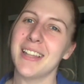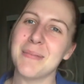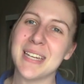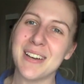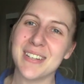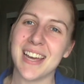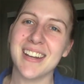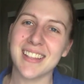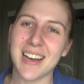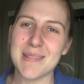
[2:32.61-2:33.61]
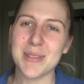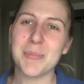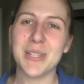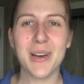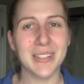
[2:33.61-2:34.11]
let me know down in the comments
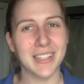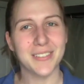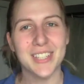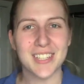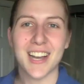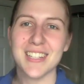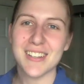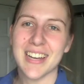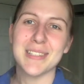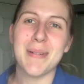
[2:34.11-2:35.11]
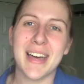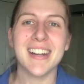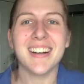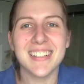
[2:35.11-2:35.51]
below. I'd love to talk to you guys about it.